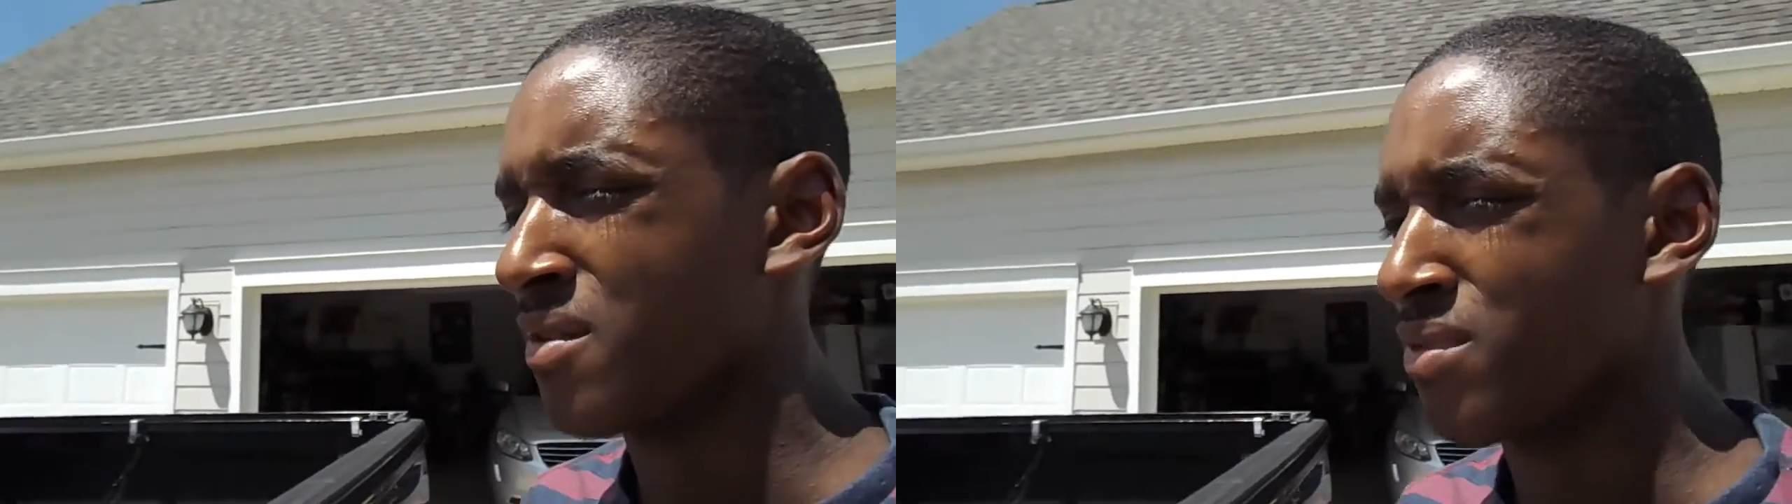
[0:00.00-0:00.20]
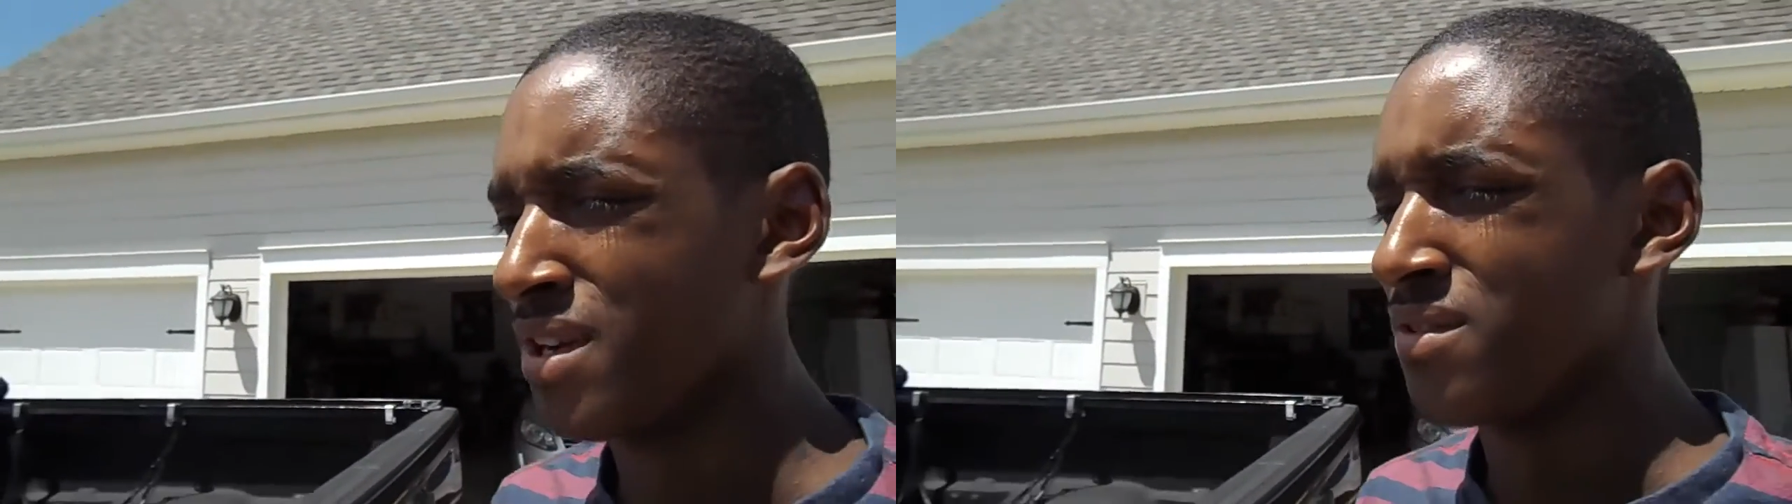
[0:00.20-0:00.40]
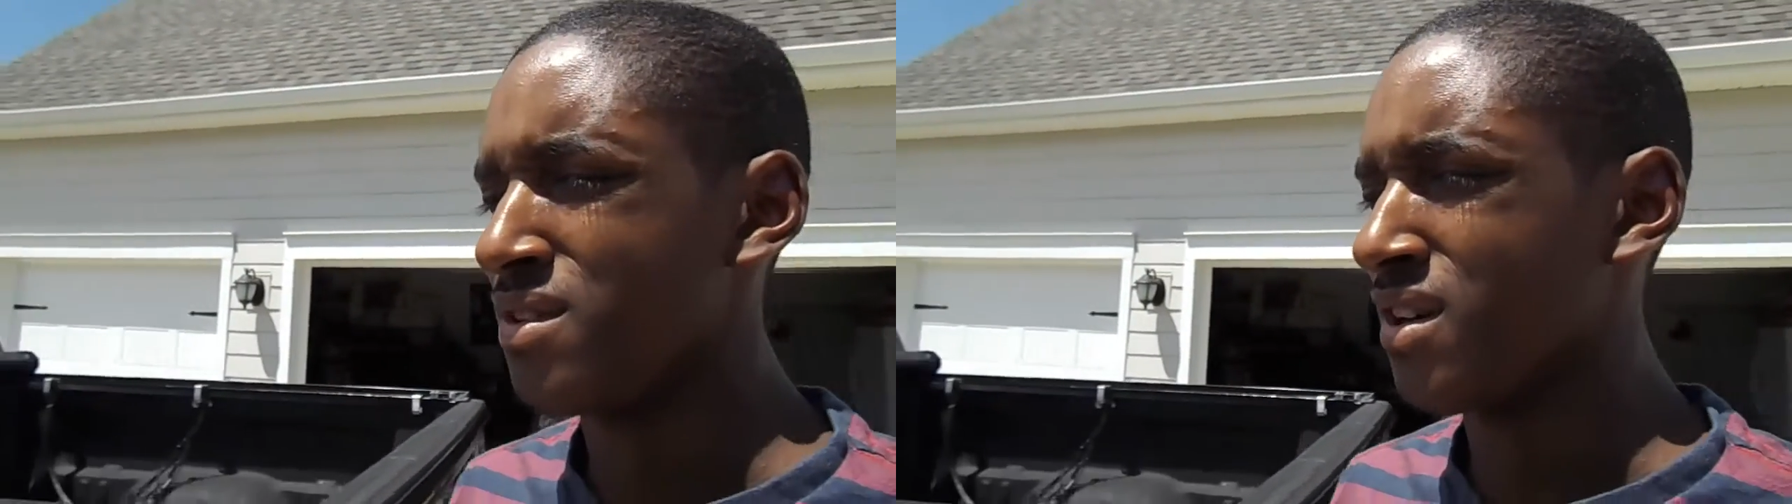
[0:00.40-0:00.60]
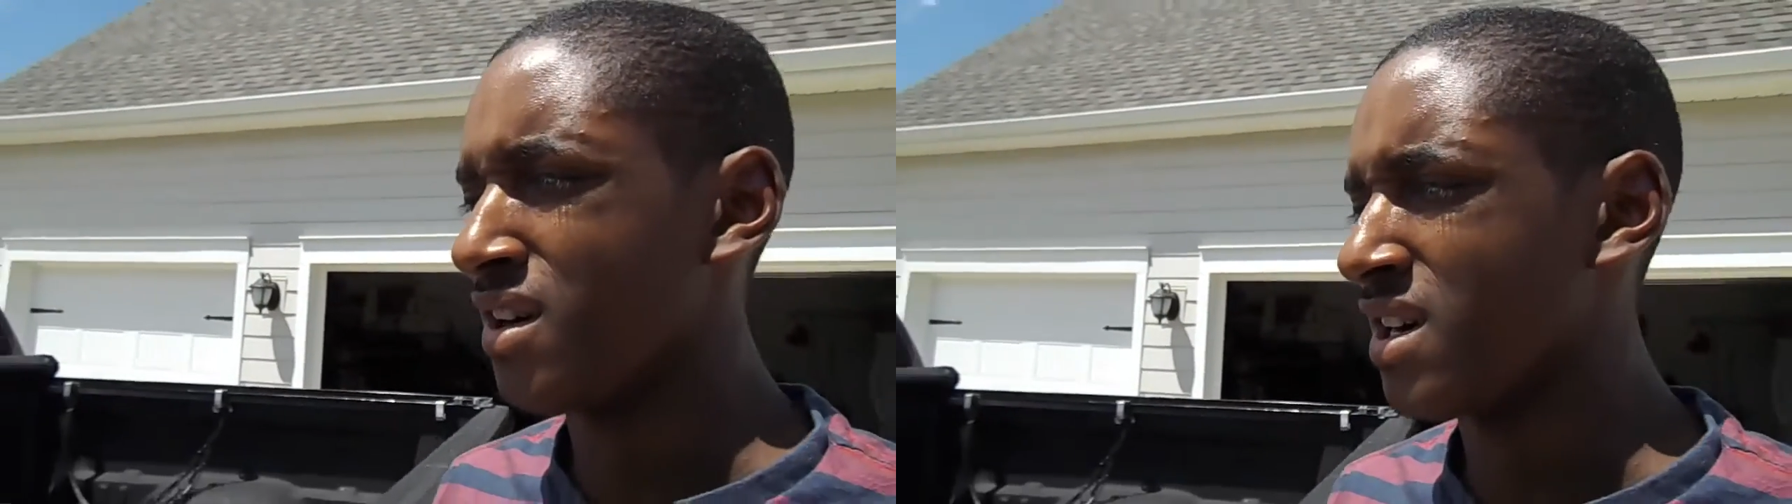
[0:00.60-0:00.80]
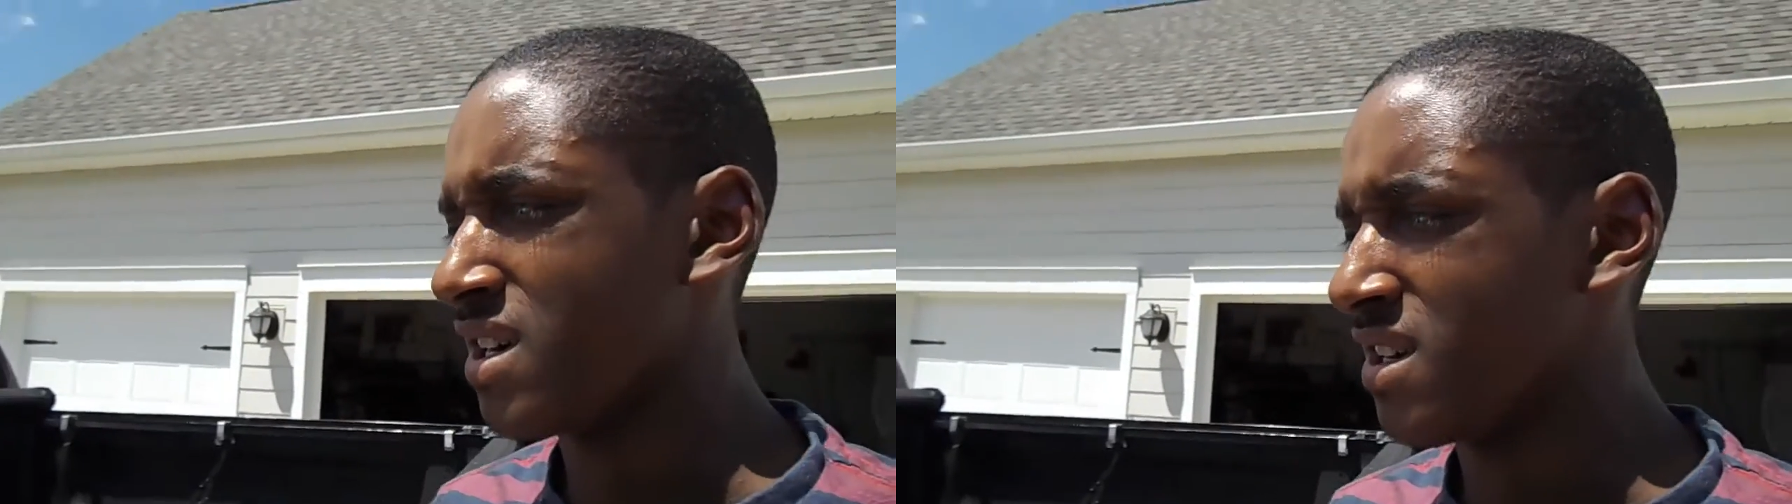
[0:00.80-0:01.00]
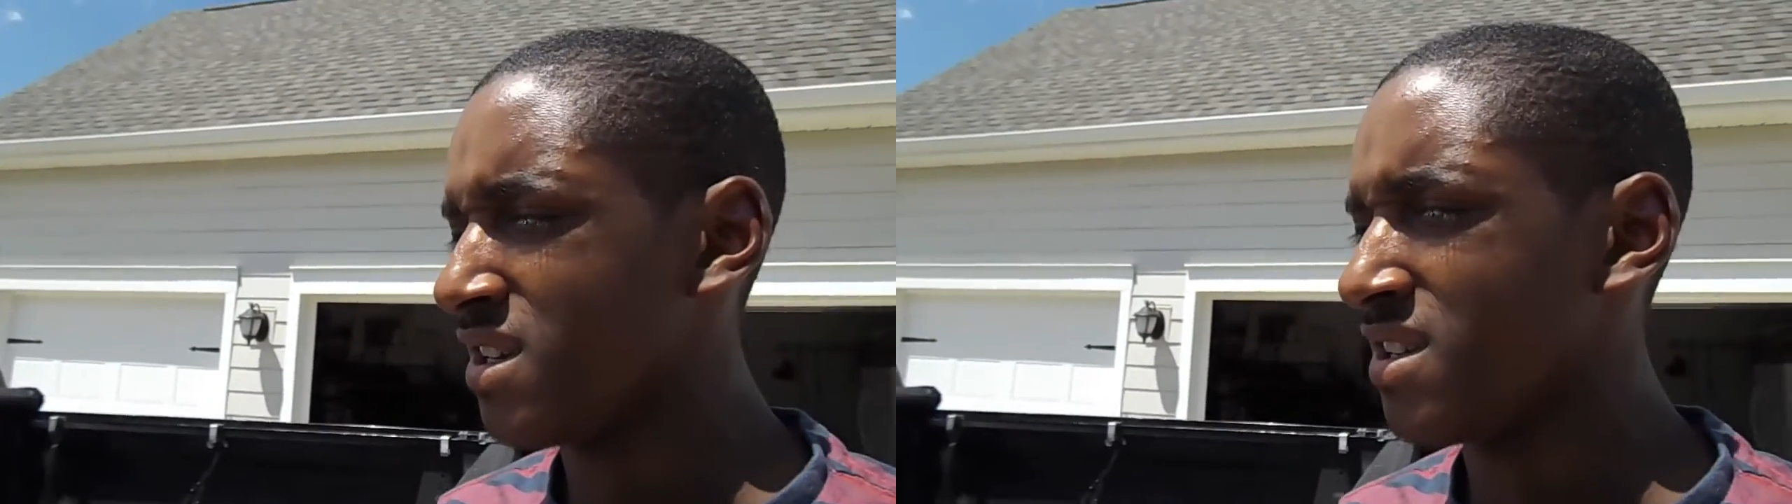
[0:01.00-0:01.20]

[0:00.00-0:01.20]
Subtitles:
a brand new car,